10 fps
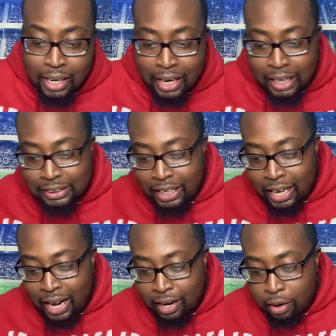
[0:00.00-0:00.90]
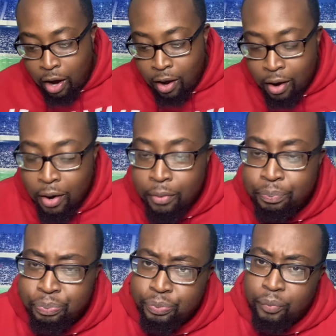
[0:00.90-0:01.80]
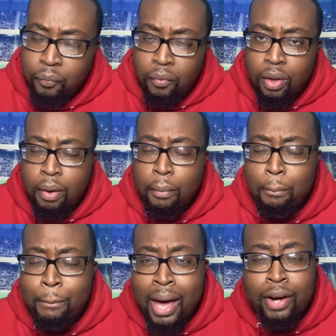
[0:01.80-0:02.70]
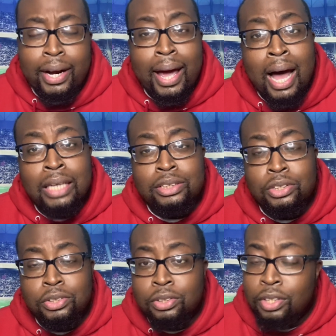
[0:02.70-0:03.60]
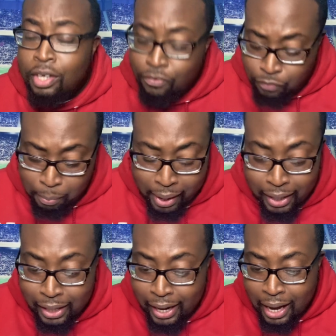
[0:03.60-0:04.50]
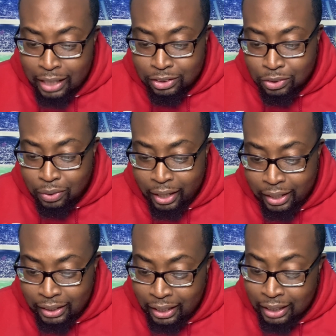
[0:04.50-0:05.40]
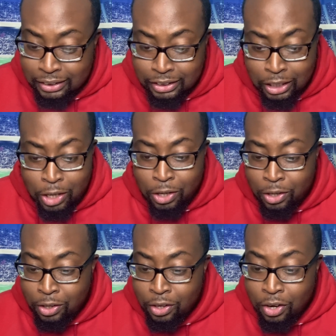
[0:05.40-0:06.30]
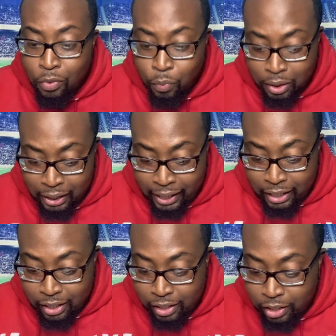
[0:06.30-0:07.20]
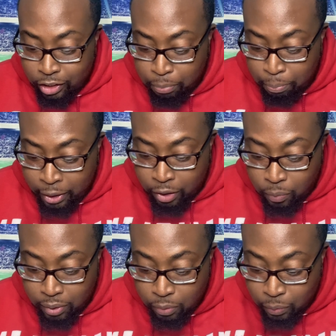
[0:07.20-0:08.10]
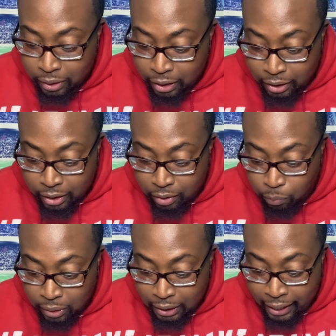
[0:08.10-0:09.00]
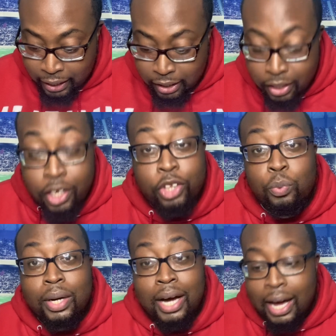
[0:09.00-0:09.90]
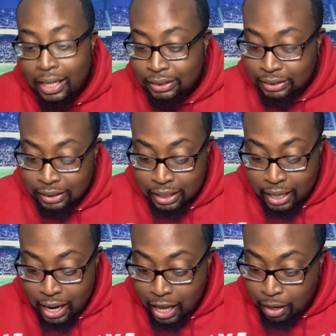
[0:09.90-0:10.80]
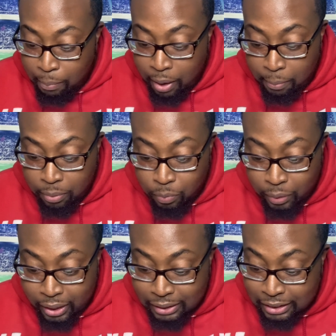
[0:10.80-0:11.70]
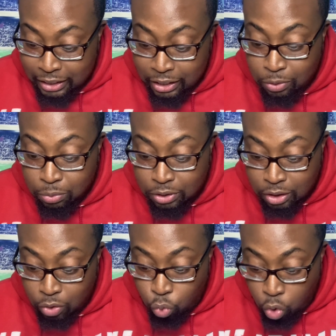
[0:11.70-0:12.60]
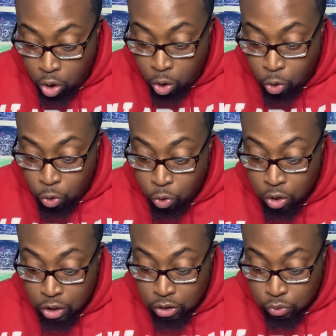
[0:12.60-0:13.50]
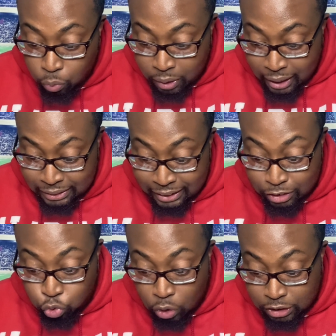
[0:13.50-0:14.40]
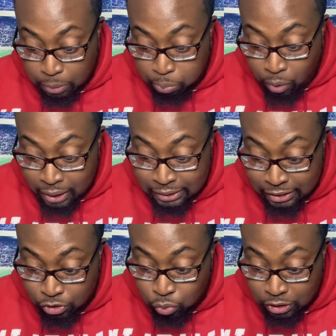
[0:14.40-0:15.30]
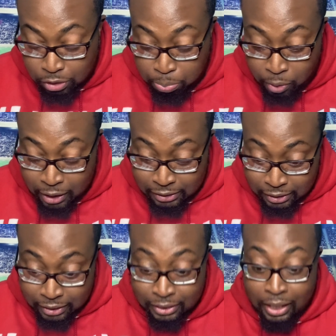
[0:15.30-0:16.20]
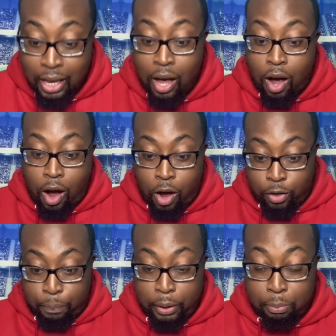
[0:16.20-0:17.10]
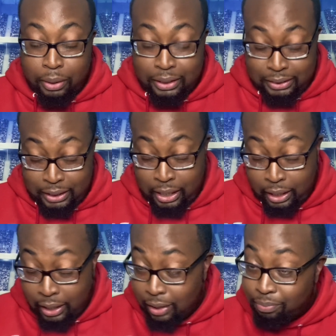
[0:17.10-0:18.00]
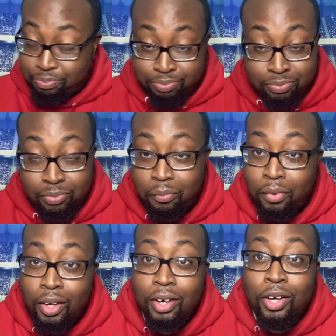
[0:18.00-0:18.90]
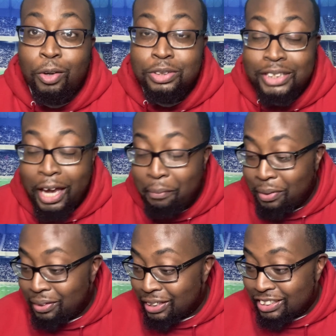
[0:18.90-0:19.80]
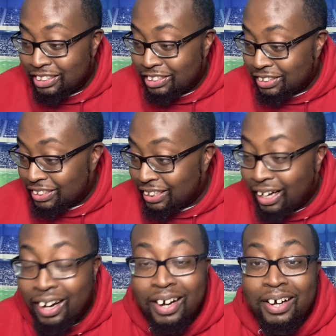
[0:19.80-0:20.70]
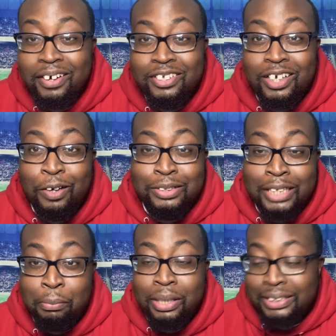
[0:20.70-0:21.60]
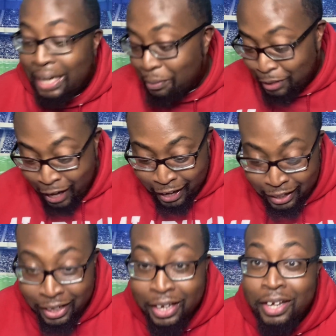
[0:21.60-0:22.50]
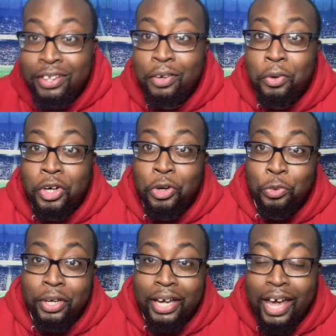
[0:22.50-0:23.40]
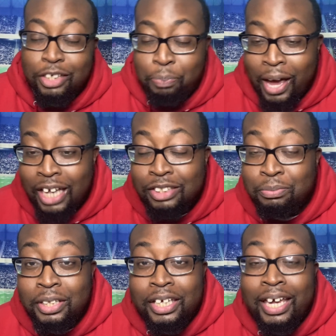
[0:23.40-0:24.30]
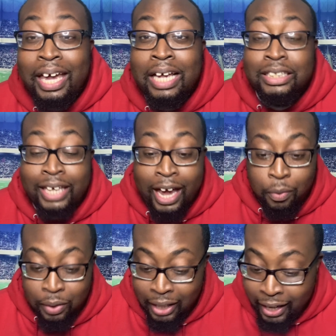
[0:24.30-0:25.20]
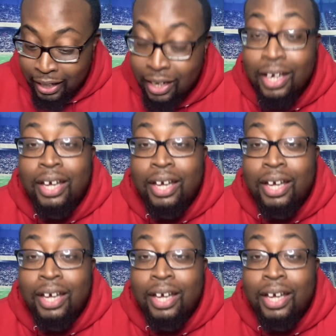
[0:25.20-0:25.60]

Like I said, out of Matter Day High School. From Matter Day High School. And yes, sir, we landed another big one. We landed another one, guys. Alabama, we continue to roll. When I say trust the process, trust the process. All the people that said that Coach Saban, Coach Saban is outdated. The recruiting has passed him. The kids can't relate.